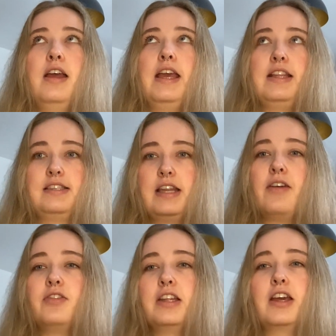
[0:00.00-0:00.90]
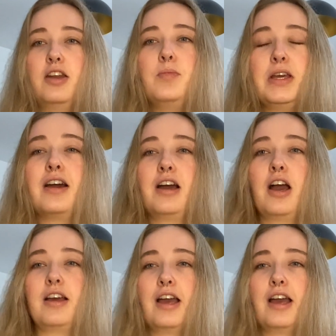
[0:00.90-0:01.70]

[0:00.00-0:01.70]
it's definitely going to be a